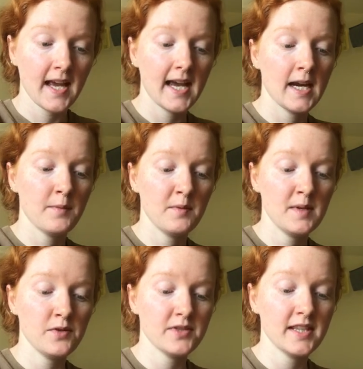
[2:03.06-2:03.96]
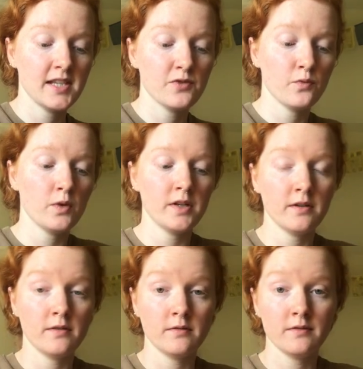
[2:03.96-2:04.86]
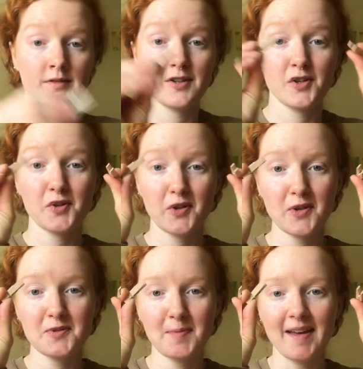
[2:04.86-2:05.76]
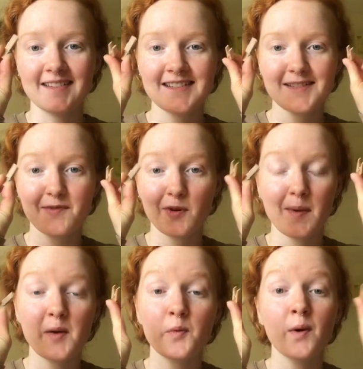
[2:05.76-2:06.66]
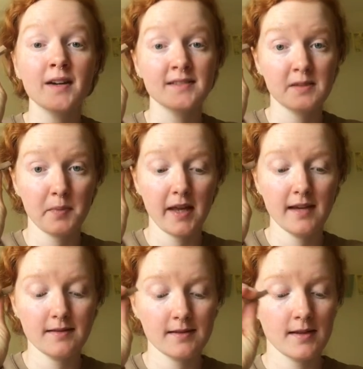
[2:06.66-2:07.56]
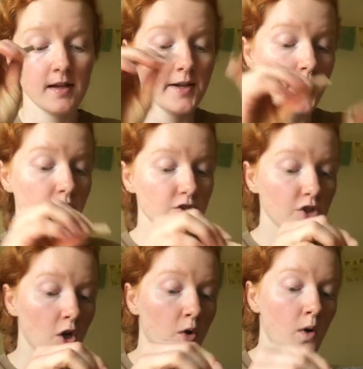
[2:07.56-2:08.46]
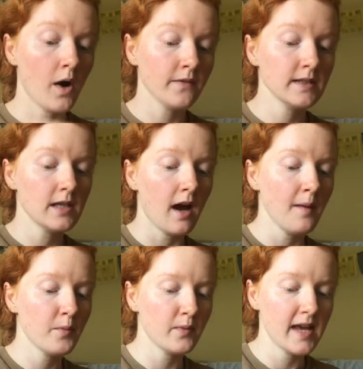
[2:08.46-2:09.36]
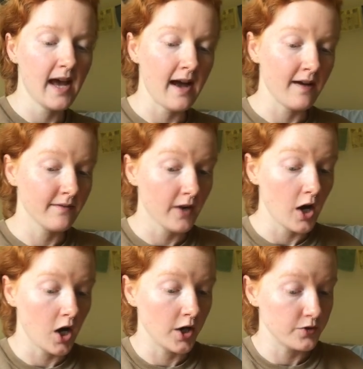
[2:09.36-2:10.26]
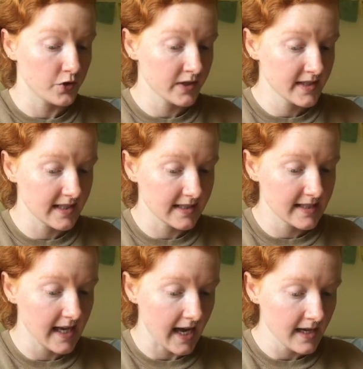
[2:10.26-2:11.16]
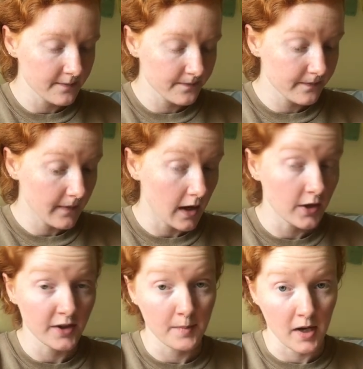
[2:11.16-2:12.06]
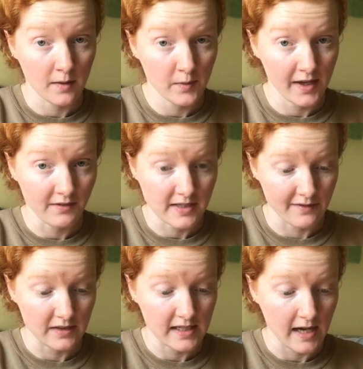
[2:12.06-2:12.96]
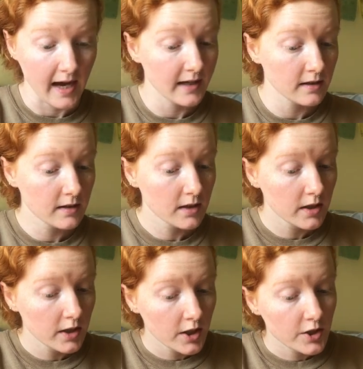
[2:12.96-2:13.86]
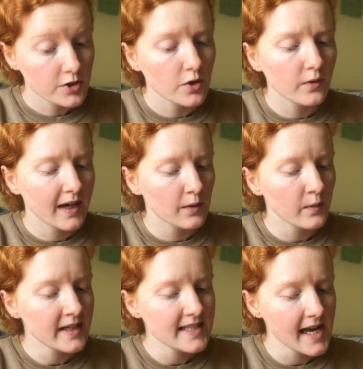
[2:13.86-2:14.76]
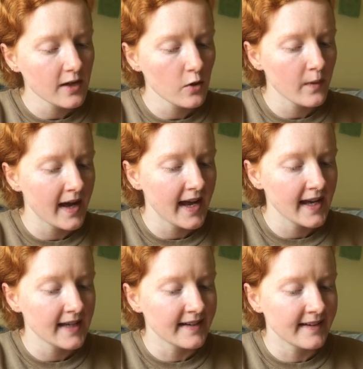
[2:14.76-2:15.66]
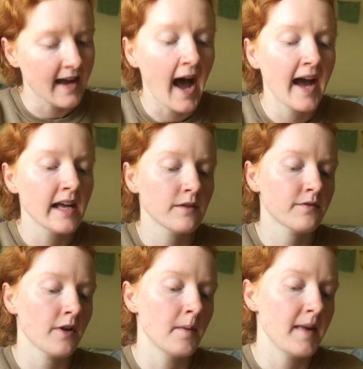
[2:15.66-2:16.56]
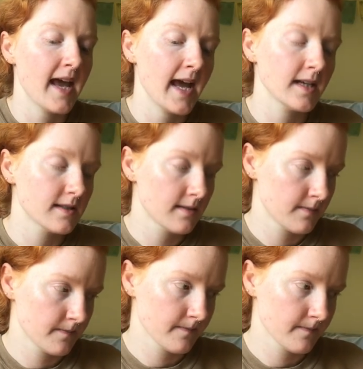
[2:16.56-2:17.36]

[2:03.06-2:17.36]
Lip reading: and I'm going to be using these wooden clothespins for my ones place. So on the top we have 168, and on the bottom we have 79. So can we take away 9 from 8?